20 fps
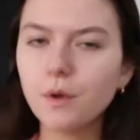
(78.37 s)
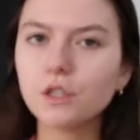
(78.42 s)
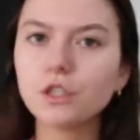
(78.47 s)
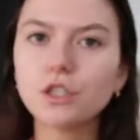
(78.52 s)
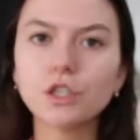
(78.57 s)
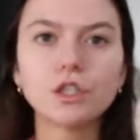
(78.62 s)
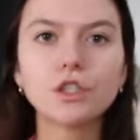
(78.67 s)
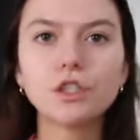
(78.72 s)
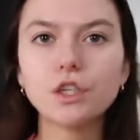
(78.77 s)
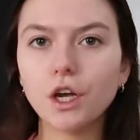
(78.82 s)

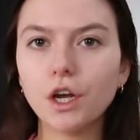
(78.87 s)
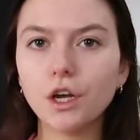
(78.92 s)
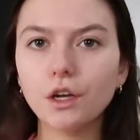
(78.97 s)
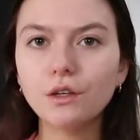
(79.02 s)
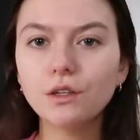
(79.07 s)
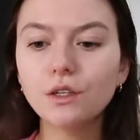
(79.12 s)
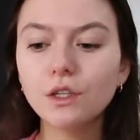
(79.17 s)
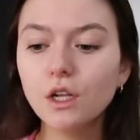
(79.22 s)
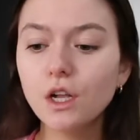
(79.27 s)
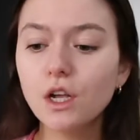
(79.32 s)
just to
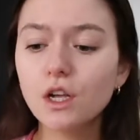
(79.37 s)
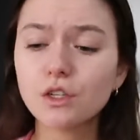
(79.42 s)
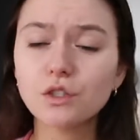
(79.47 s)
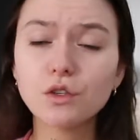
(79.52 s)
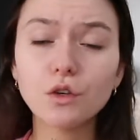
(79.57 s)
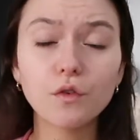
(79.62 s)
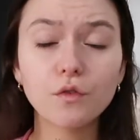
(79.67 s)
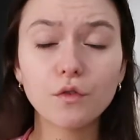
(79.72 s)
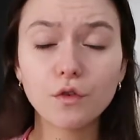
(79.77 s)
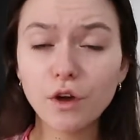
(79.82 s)

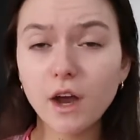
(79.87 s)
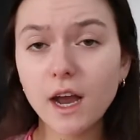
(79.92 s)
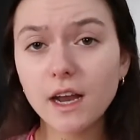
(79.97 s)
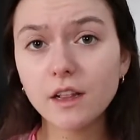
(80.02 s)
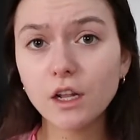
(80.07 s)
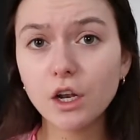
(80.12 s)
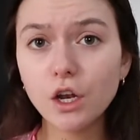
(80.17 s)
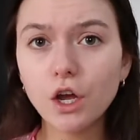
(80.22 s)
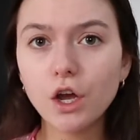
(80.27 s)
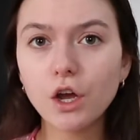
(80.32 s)
sort of create
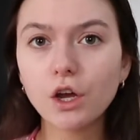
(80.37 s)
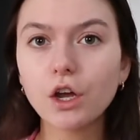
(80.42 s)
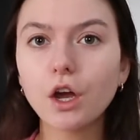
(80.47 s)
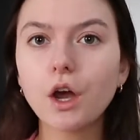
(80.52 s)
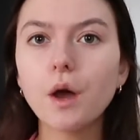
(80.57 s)
the look,